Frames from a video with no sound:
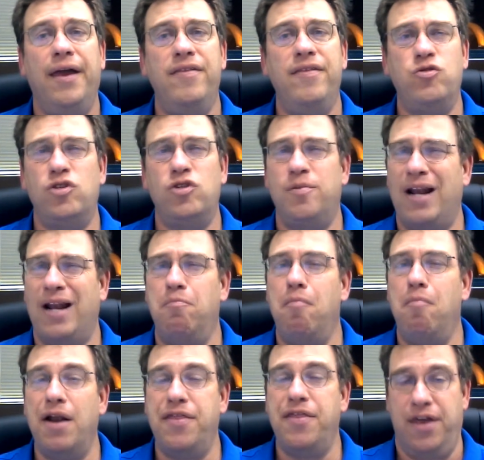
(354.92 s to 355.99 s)
And this was about a
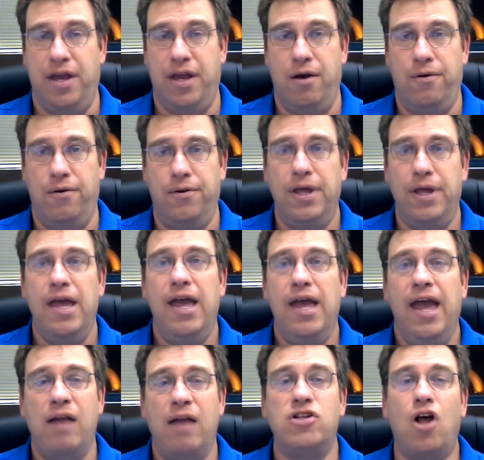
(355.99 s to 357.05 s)
month ago.
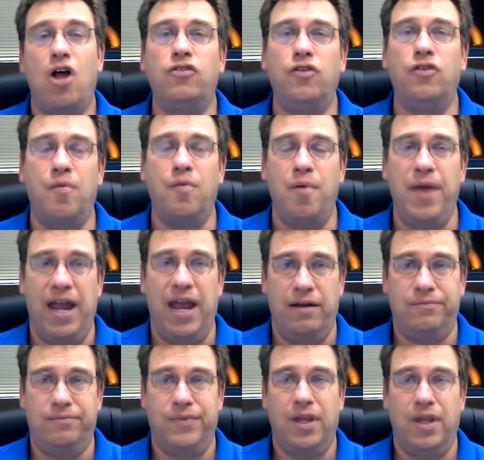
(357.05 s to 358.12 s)
It was also from a man,
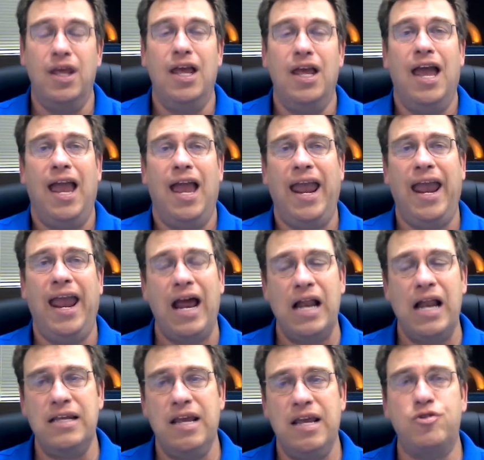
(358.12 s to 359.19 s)

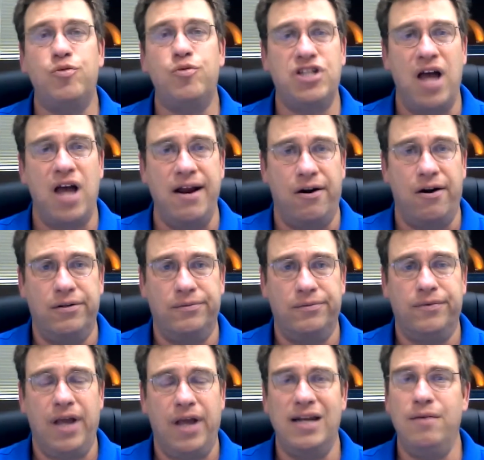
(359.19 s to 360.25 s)
and he was retired.
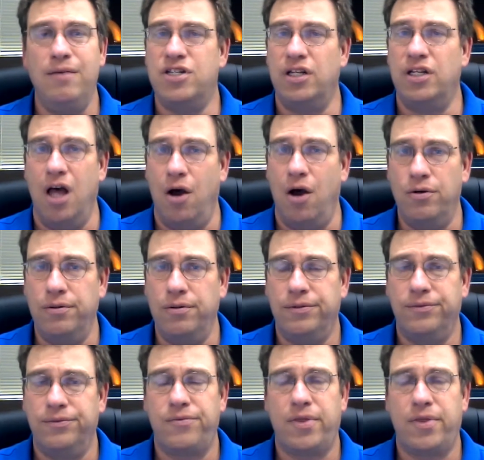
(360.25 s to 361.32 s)
And he was alone.
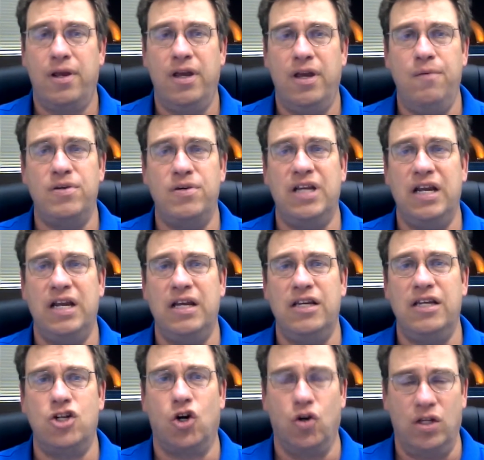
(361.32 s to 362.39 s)
He was in
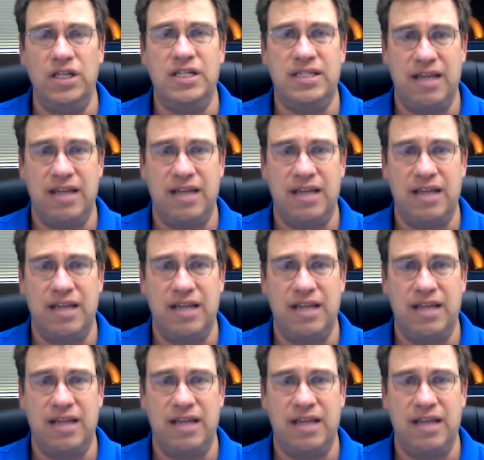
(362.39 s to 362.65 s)
his early